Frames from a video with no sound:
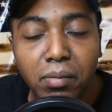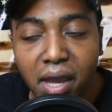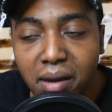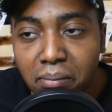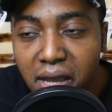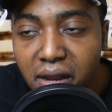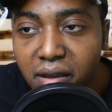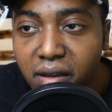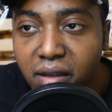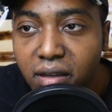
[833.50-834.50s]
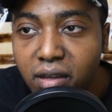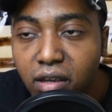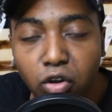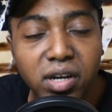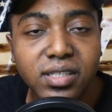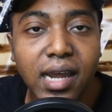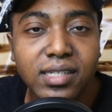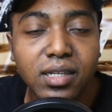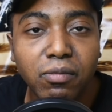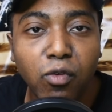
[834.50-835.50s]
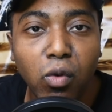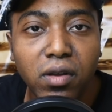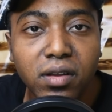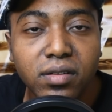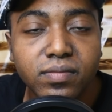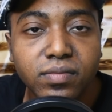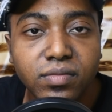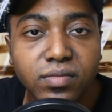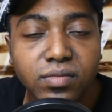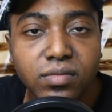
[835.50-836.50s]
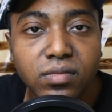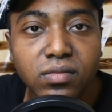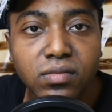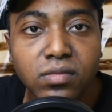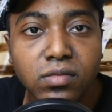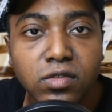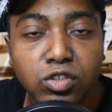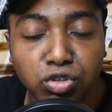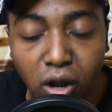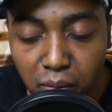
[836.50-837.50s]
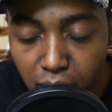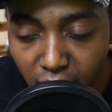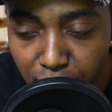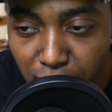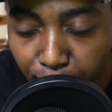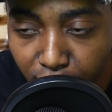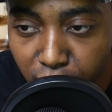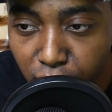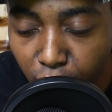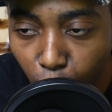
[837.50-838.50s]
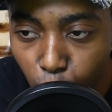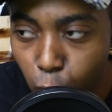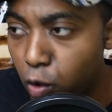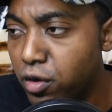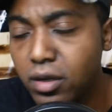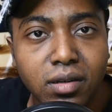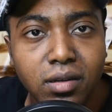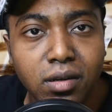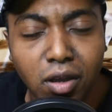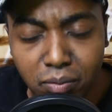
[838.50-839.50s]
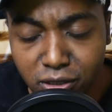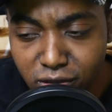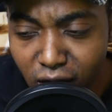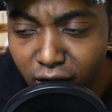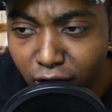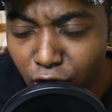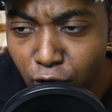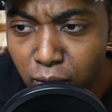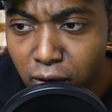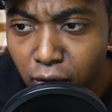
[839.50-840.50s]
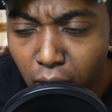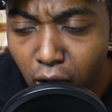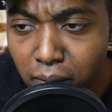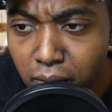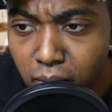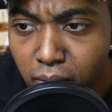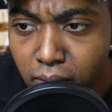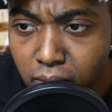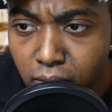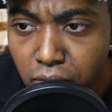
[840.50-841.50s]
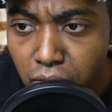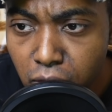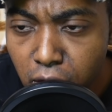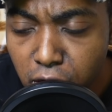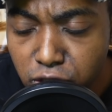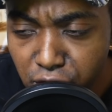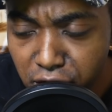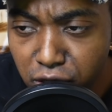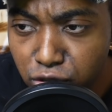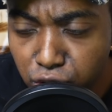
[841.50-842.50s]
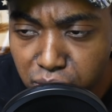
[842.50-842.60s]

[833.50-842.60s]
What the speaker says: But yet the media criticizes him for it. Trump might be planning a coup. Oh, he's not a coup. Well, he's taking the